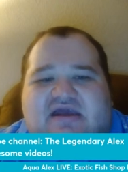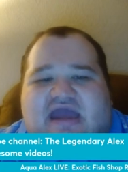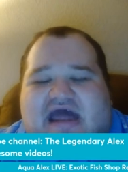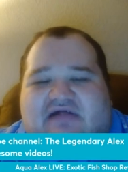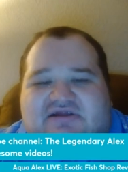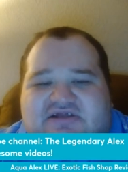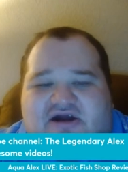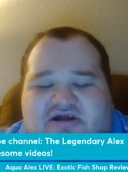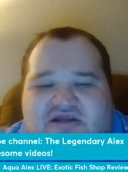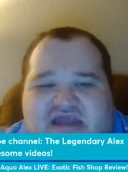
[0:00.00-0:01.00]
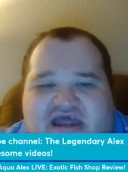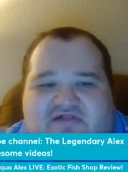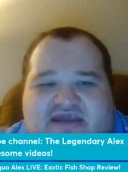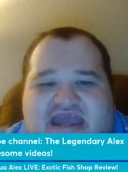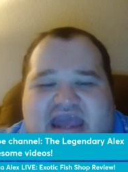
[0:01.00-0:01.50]
Alex
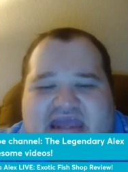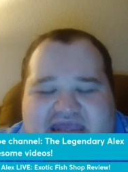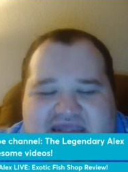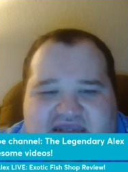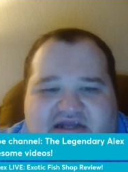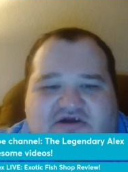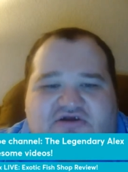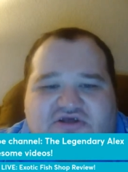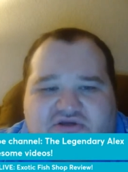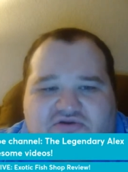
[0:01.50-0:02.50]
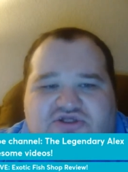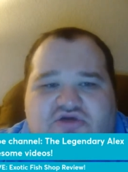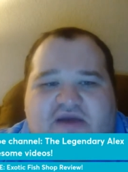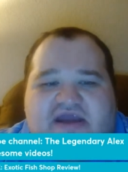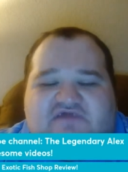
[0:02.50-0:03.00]
Cardinelli 8-year
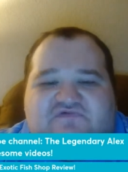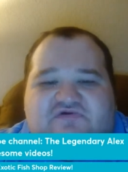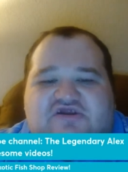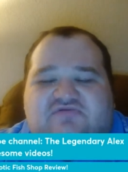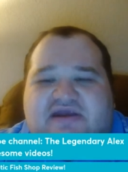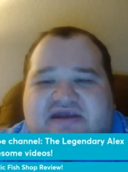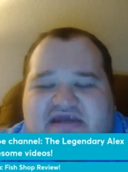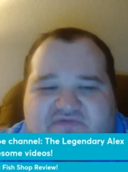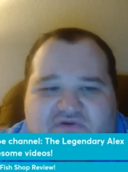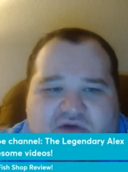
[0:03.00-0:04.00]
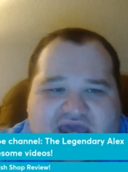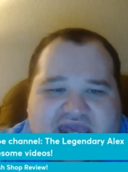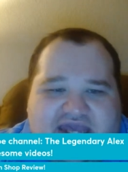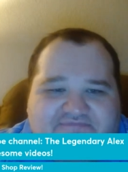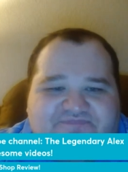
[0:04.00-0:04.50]
YouTube anniversary
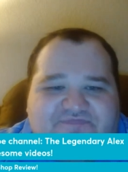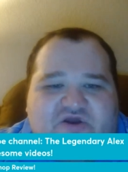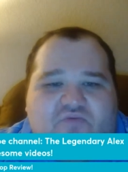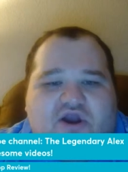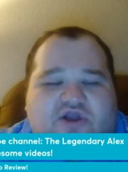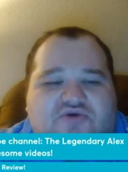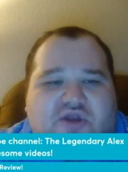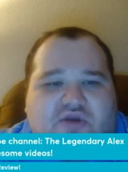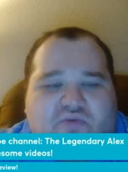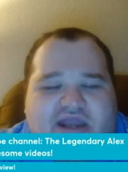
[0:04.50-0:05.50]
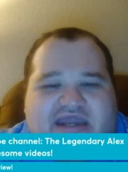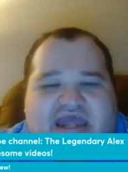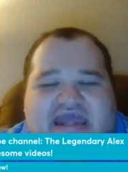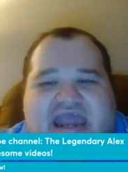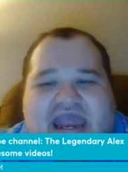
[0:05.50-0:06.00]
giveaway, where you can win
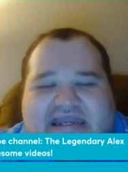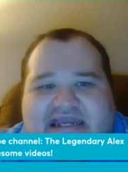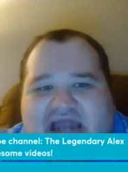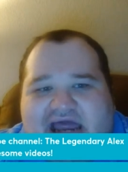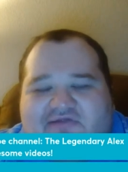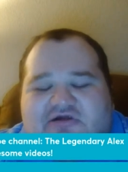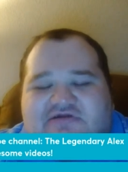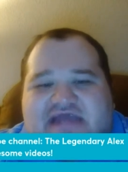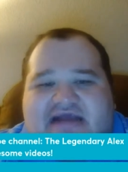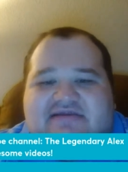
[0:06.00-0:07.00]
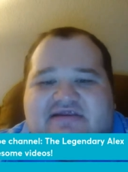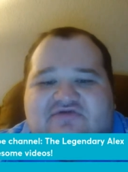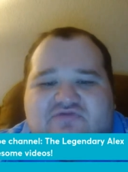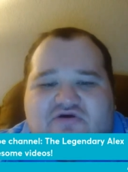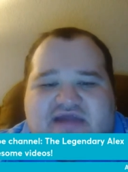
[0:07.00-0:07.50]
a $80 Texas
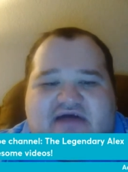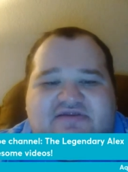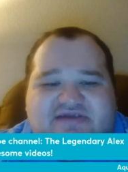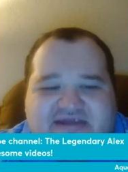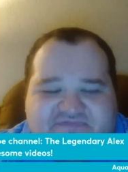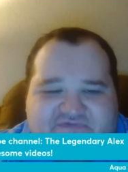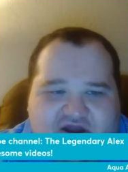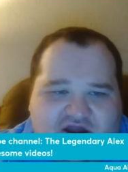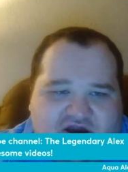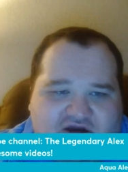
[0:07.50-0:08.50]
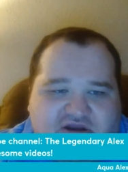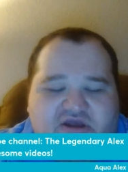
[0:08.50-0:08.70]
Roadhouse gift card.